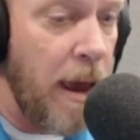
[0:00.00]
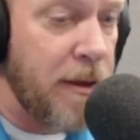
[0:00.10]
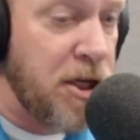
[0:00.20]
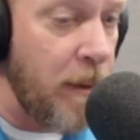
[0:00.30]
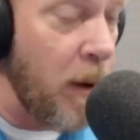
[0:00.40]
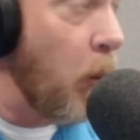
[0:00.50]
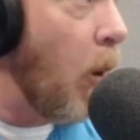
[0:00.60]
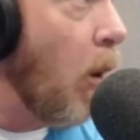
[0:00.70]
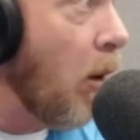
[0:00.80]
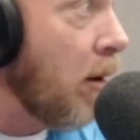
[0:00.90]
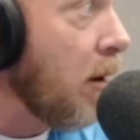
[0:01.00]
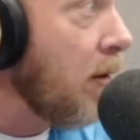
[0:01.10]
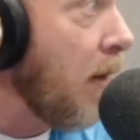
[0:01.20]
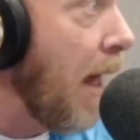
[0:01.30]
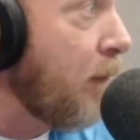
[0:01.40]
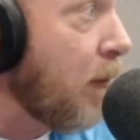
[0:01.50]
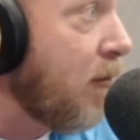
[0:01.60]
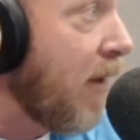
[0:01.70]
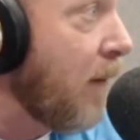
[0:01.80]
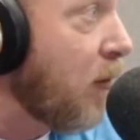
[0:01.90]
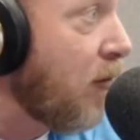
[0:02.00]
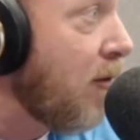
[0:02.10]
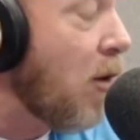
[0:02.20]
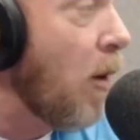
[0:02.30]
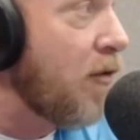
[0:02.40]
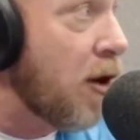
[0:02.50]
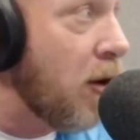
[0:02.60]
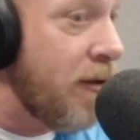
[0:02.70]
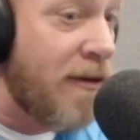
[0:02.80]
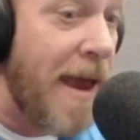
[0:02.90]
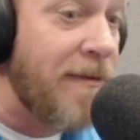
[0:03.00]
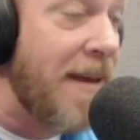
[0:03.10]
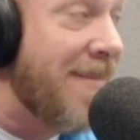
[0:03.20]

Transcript: Jimmy Ward uh, from San Francisco is a good safety.